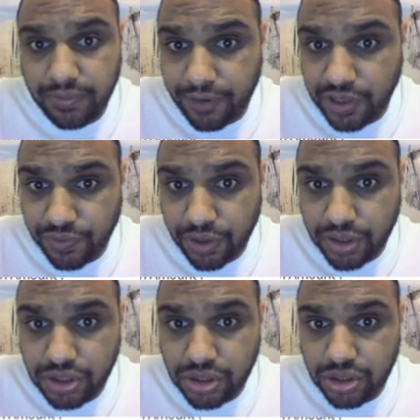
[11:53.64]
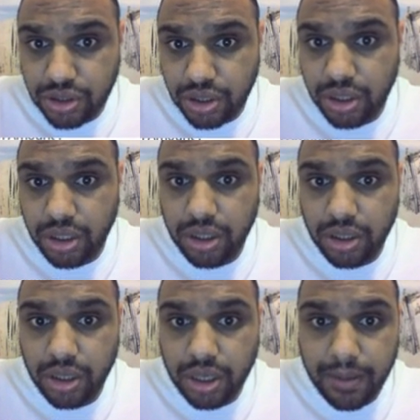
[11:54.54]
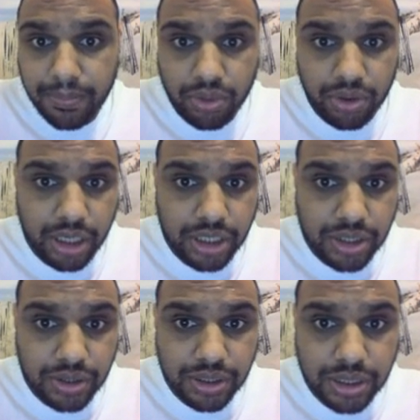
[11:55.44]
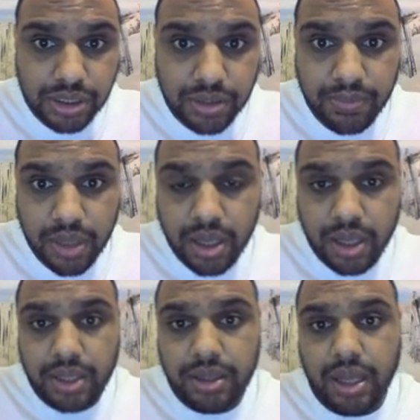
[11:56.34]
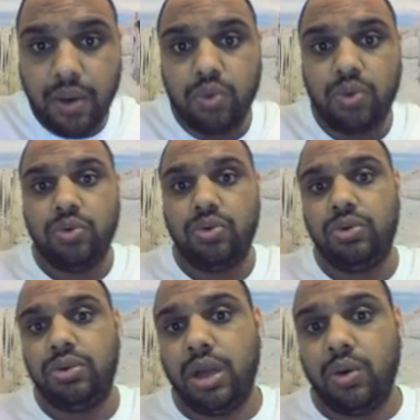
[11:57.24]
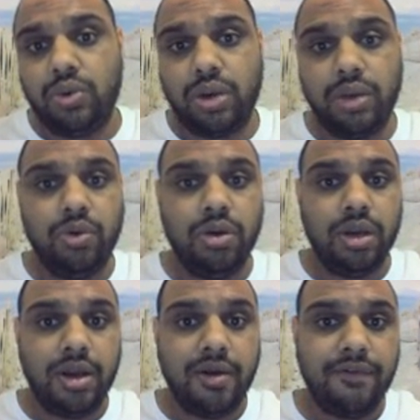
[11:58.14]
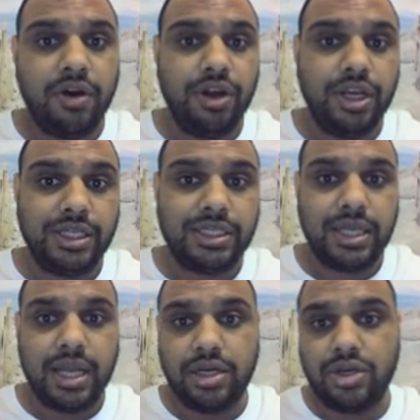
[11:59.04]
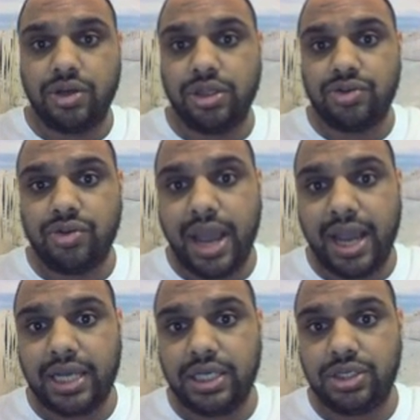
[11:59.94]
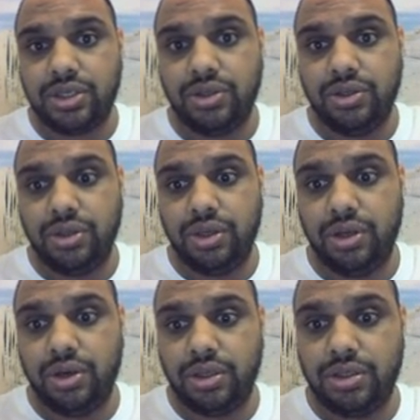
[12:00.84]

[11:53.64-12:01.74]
fresh funds you can put it into the system. That will give you enough earnings later down the track to, you know,